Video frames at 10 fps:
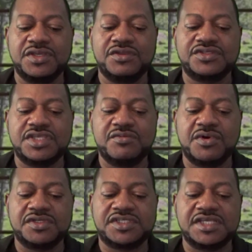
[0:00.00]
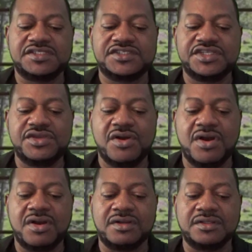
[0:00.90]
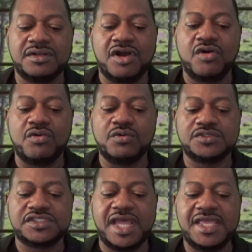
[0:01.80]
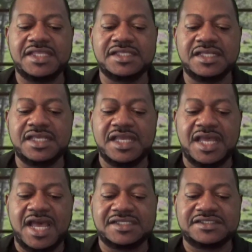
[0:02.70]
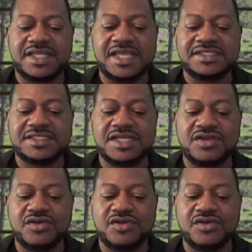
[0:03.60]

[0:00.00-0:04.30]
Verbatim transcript: You see where it says C R O stake. I staked